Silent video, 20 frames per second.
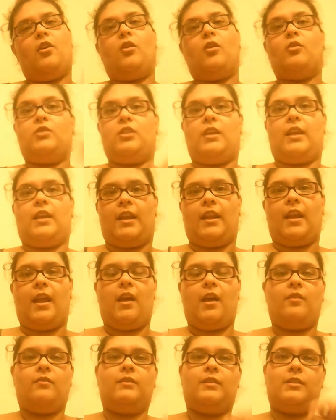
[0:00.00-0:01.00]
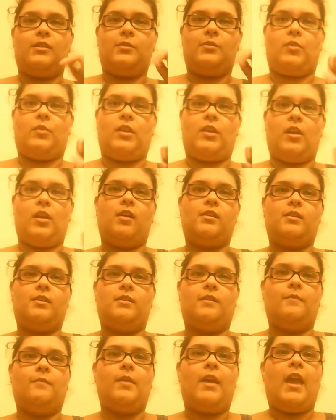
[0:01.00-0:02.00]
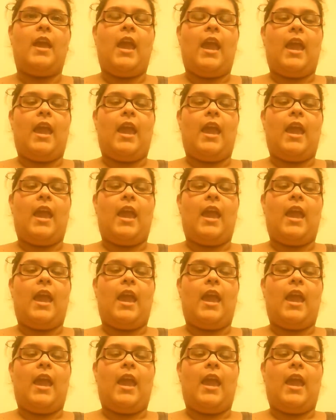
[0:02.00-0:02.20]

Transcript: Go check it out. It's pretty awesome.